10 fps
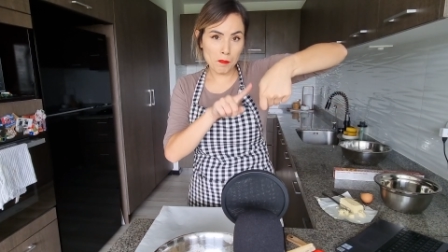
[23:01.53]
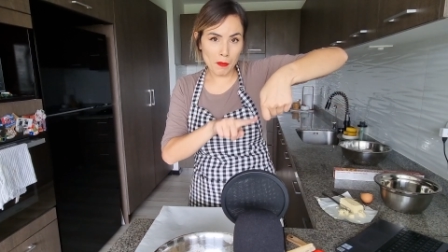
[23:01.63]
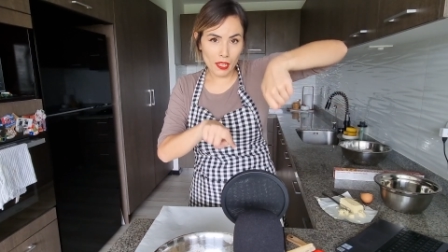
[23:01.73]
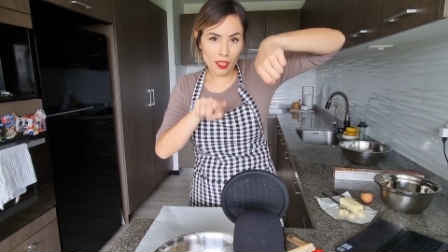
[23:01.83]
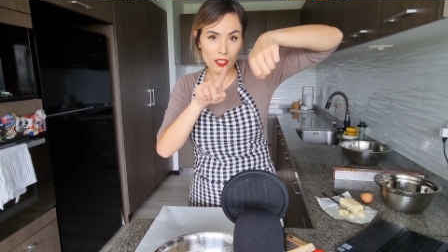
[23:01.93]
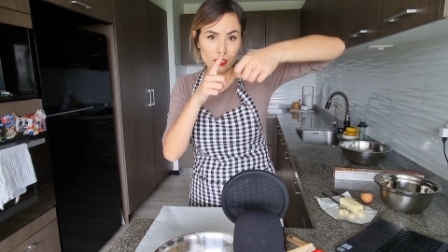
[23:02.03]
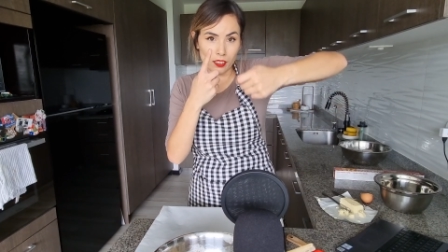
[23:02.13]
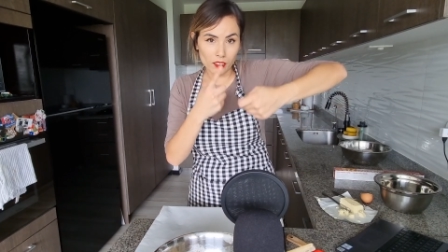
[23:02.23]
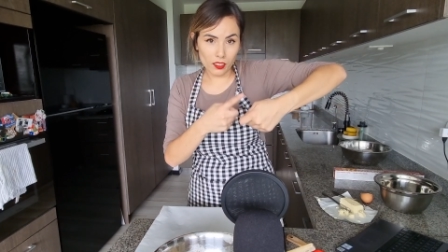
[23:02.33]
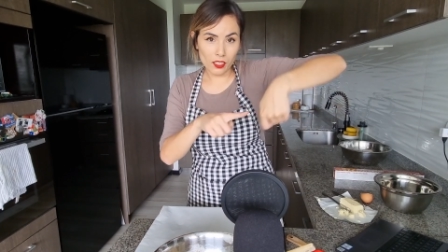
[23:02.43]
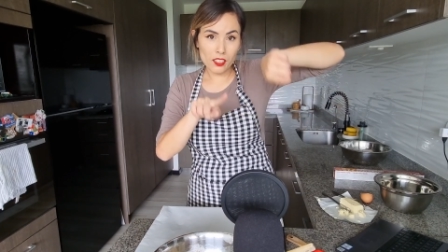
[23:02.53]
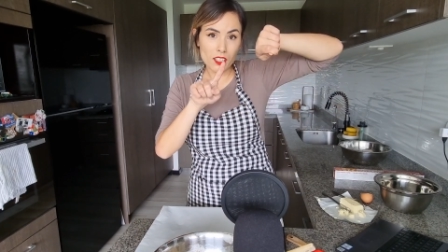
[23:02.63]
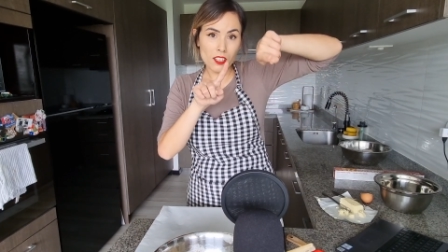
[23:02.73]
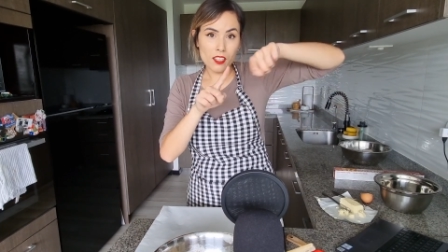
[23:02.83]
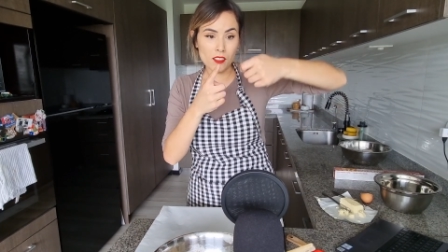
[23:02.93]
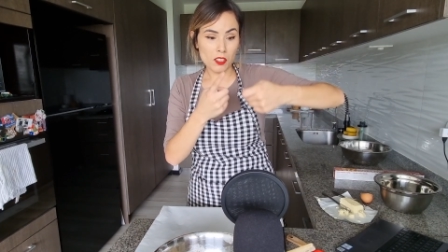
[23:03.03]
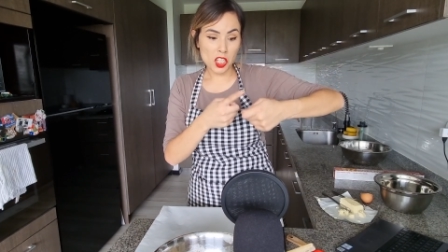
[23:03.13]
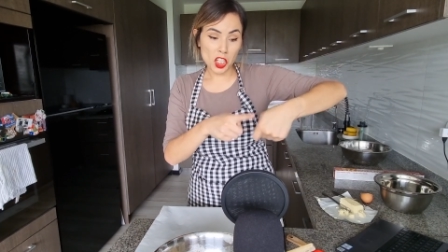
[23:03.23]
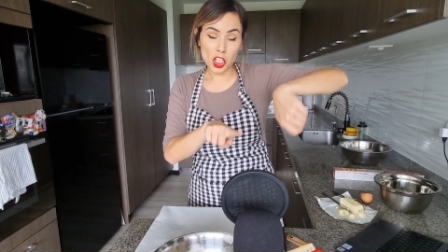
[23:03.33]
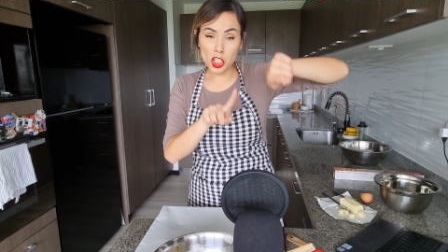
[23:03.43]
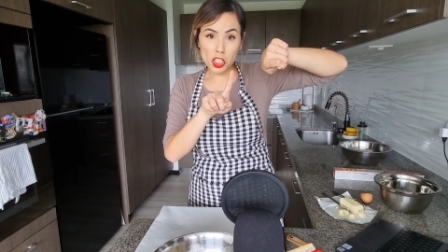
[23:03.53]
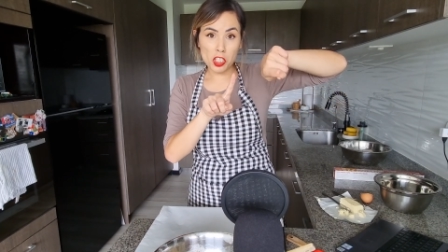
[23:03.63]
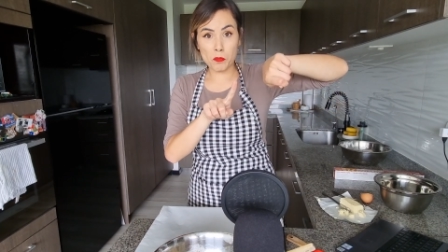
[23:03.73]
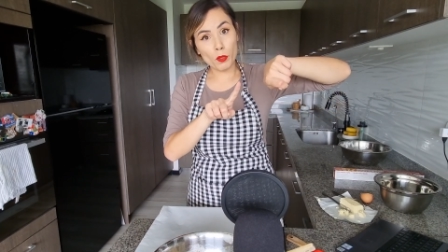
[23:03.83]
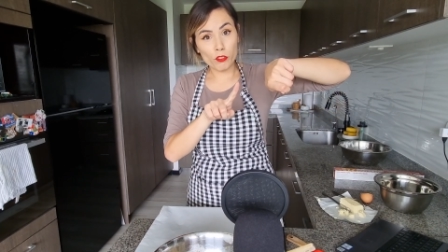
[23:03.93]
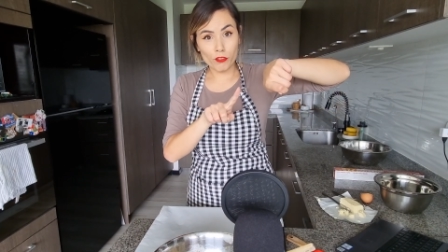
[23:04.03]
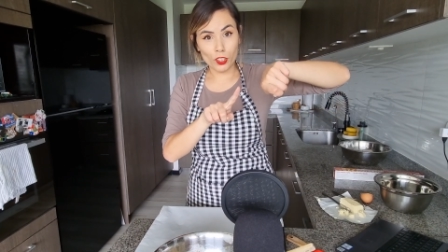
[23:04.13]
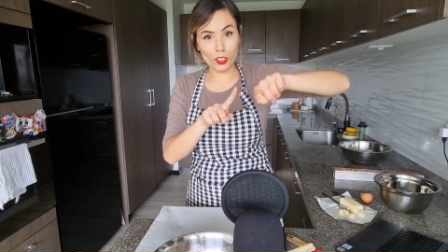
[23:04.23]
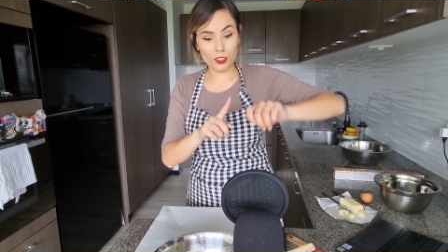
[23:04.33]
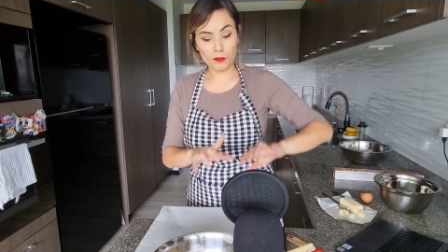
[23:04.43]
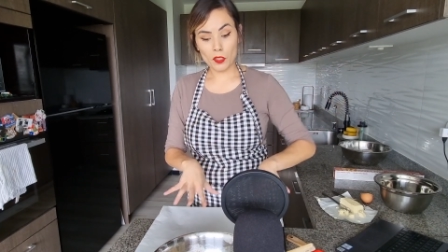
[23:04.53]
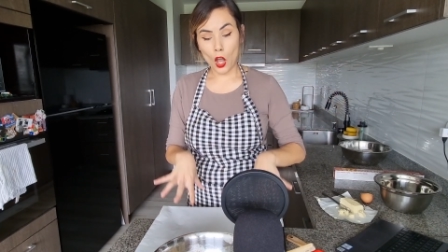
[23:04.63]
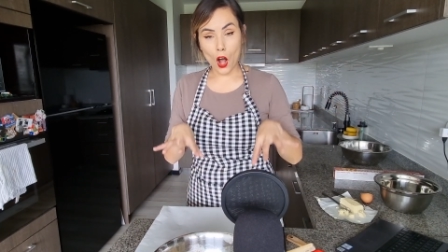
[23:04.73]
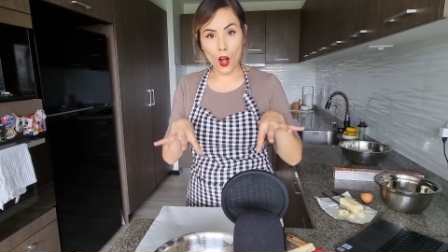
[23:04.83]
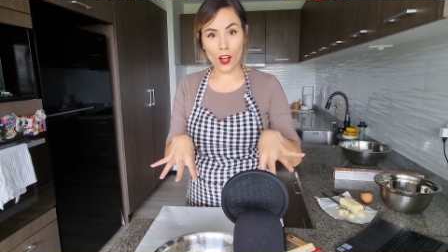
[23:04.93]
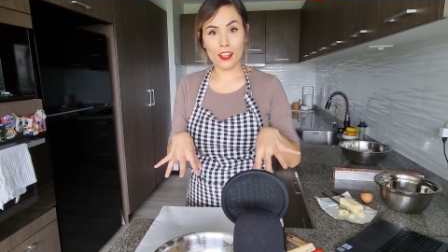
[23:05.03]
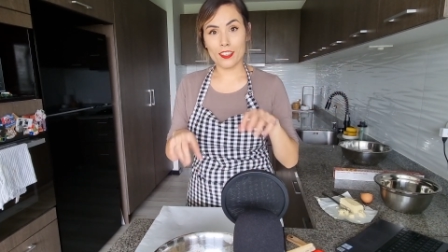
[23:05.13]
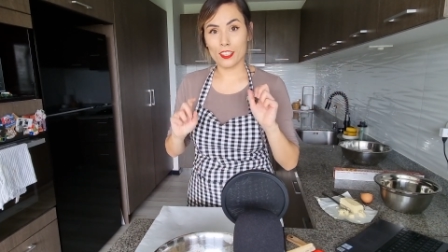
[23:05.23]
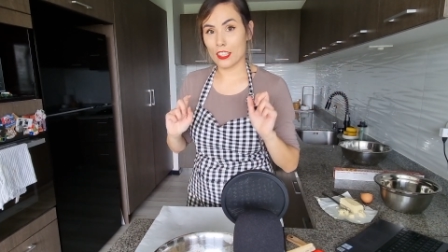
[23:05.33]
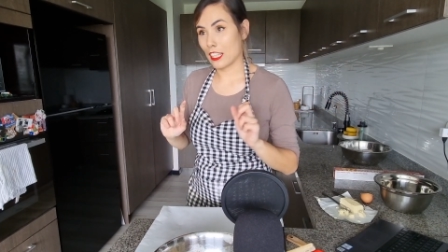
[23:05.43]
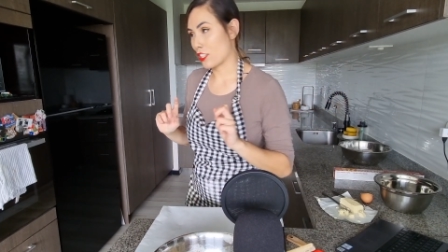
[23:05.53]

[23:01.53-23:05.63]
make a little spoonful on the cookie